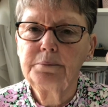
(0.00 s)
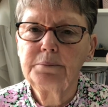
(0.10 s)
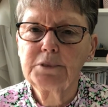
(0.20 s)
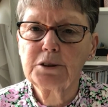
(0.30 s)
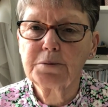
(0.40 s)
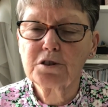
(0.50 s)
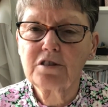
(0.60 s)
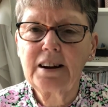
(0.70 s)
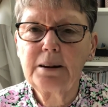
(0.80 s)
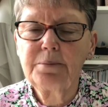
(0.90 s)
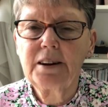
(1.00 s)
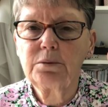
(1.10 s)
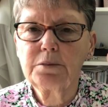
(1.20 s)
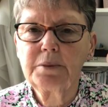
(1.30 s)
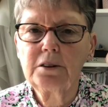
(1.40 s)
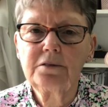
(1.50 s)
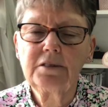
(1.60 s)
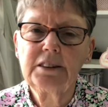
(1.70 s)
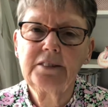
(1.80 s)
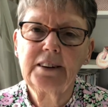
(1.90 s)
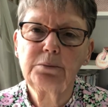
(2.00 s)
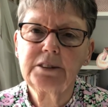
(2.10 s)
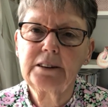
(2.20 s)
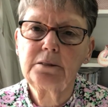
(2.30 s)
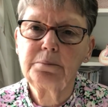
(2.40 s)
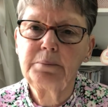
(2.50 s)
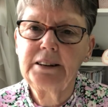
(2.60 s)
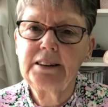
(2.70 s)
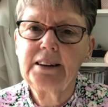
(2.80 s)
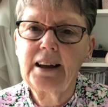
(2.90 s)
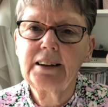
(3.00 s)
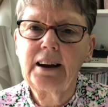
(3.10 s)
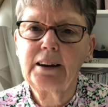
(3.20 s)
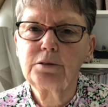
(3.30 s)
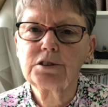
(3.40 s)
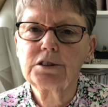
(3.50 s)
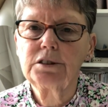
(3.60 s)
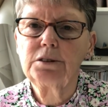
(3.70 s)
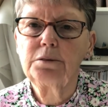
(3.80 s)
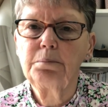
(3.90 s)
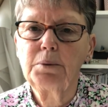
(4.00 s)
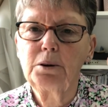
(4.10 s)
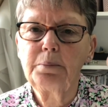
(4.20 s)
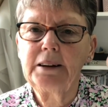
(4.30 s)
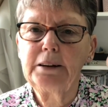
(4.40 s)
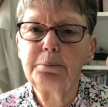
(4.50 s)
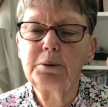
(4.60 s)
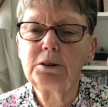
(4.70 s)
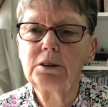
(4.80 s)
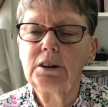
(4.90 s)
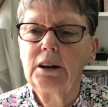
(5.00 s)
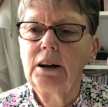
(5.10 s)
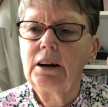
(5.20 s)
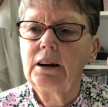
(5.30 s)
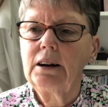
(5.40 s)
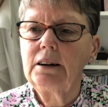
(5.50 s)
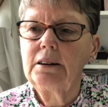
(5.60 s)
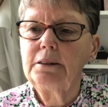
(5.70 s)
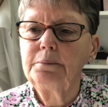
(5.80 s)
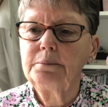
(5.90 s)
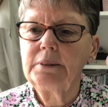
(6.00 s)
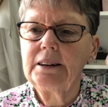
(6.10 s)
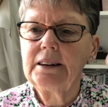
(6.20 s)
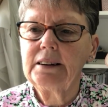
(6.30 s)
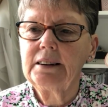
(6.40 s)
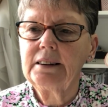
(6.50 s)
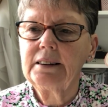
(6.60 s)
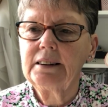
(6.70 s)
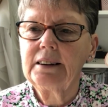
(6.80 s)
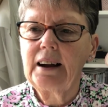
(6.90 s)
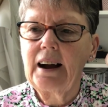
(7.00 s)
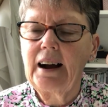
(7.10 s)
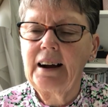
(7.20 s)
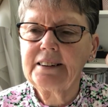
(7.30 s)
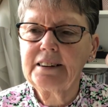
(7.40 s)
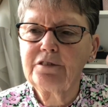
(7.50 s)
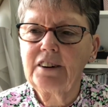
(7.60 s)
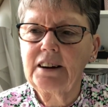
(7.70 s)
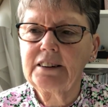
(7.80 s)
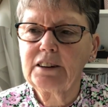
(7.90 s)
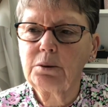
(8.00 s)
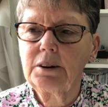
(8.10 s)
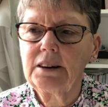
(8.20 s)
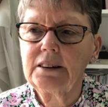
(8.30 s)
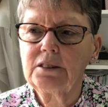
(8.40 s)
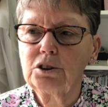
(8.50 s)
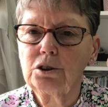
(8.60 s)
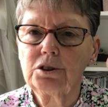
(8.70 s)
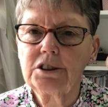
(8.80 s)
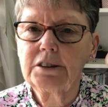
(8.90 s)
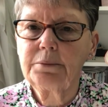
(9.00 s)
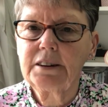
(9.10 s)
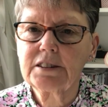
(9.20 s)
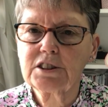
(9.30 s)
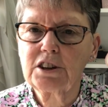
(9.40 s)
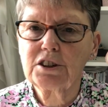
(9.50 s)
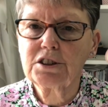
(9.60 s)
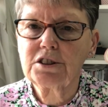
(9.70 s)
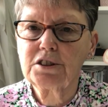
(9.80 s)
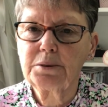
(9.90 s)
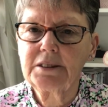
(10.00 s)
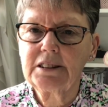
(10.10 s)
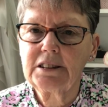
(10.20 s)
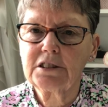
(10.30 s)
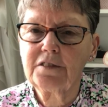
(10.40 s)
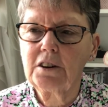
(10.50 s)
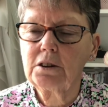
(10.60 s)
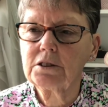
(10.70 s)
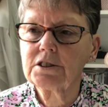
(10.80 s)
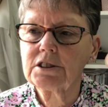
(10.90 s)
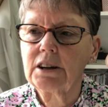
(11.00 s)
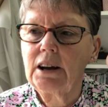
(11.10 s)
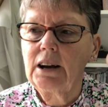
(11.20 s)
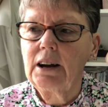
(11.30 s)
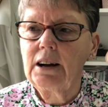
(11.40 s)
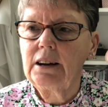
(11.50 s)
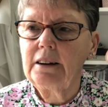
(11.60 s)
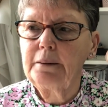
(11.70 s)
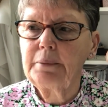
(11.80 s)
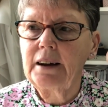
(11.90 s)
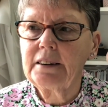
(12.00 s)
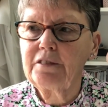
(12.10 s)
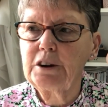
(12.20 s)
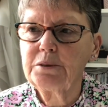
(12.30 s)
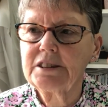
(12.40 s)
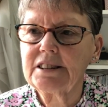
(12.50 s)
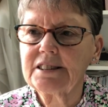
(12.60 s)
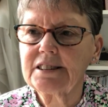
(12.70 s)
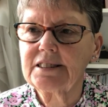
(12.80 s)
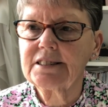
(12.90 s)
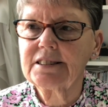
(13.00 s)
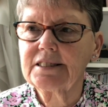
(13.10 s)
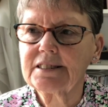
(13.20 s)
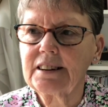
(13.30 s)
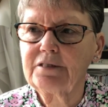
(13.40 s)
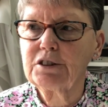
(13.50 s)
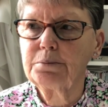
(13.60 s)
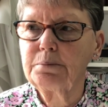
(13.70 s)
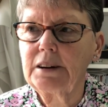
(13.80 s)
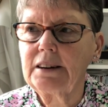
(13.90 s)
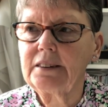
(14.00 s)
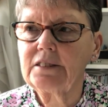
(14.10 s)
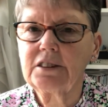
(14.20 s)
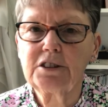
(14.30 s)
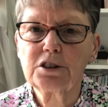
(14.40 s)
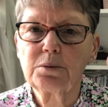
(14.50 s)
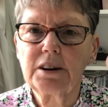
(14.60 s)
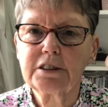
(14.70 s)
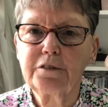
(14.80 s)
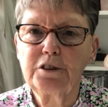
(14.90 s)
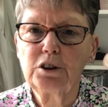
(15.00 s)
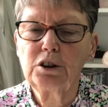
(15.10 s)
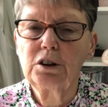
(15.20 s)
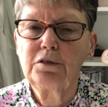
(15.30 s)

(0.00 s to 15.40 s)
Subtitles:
subscribe, that would be lovely. That would help me get out to more people. I did find it quite daunting when I started doing these vlogs, and I've noticed that since I've done mine that there's quite a few